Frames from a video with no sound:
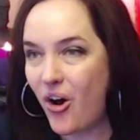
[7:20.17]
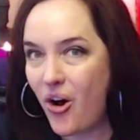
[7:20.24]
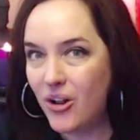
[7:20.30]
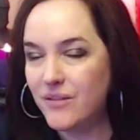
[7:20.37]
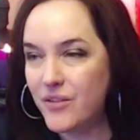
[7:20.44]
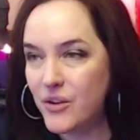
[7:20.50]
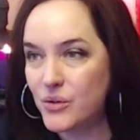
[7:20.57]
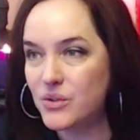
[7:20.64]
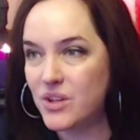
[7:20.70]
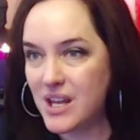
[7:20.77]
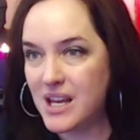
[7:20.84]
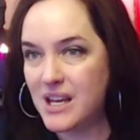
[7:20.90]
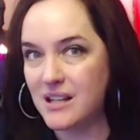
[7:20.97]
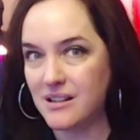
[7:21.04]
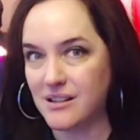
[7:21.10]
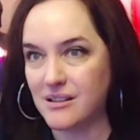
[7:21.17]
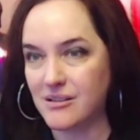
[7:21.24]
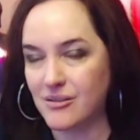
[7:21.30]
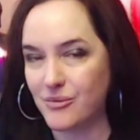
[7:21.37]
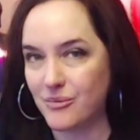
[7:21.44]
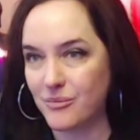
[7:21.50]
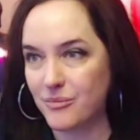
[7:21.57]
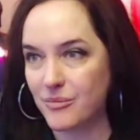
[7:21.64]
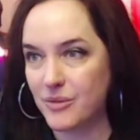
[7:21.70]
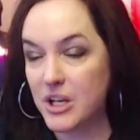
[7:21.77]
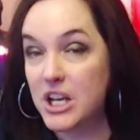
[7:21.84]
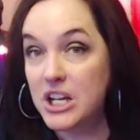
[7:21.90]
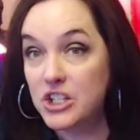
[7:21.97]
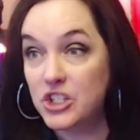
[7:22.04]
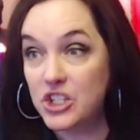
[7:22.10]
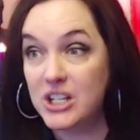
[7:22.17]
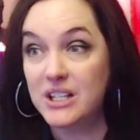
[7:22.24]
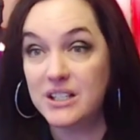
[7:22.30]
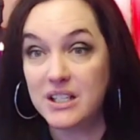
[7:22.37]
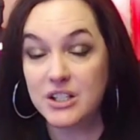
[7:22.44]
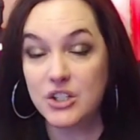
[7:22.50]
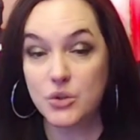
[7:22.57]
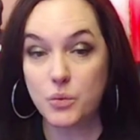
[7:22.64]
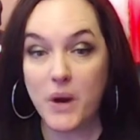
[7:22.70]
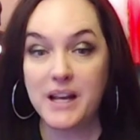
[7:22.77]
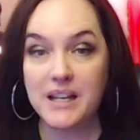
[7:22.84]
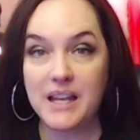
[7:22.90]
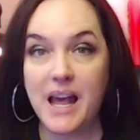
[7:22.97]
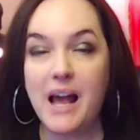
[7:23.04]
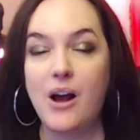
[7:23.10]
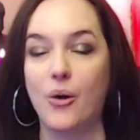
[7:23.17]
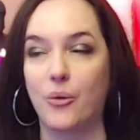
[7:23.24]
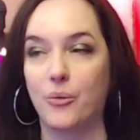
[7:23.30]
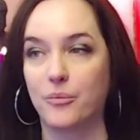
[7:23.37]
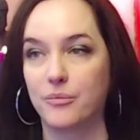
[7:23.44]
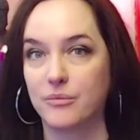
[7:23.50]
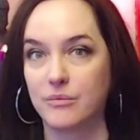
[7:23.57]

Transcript: all of those things, she exists right now.